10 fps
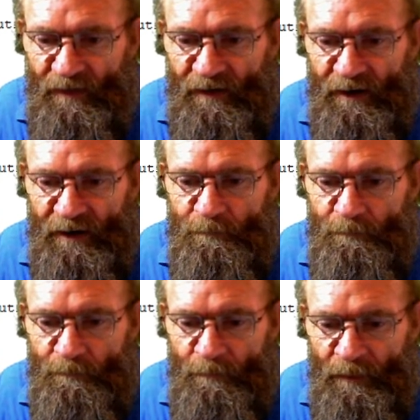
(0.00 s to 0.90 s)
Okay,
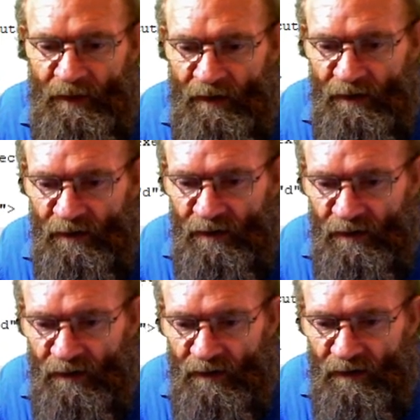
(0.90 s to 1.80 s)

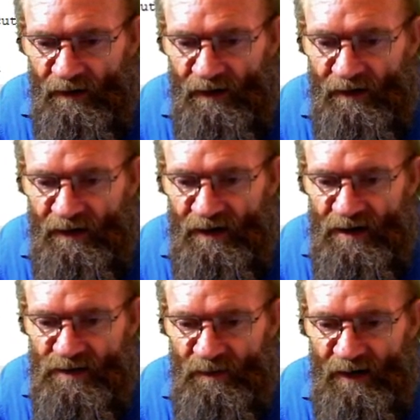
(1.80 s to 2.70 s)
and
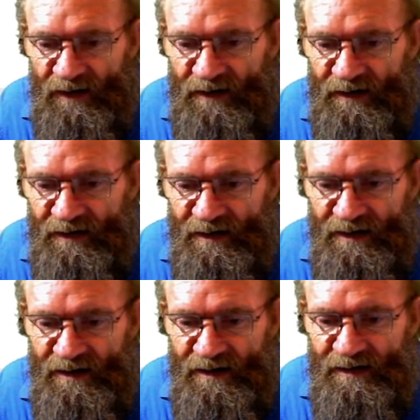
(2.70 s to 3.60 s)
there's my
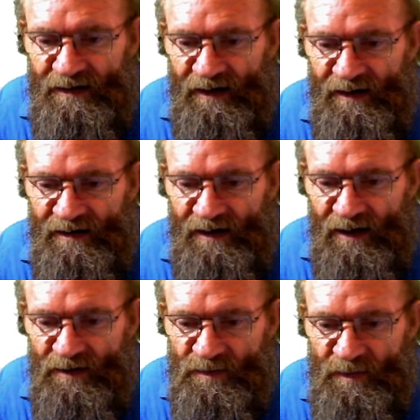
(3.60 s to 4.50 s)
D10 that
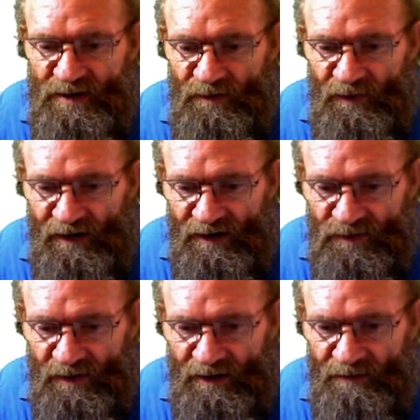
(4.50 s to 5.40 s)
I specified
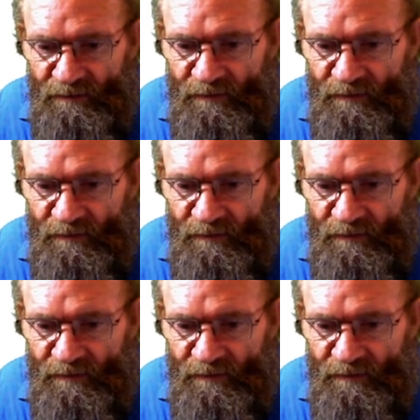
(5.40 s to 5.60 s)
as well,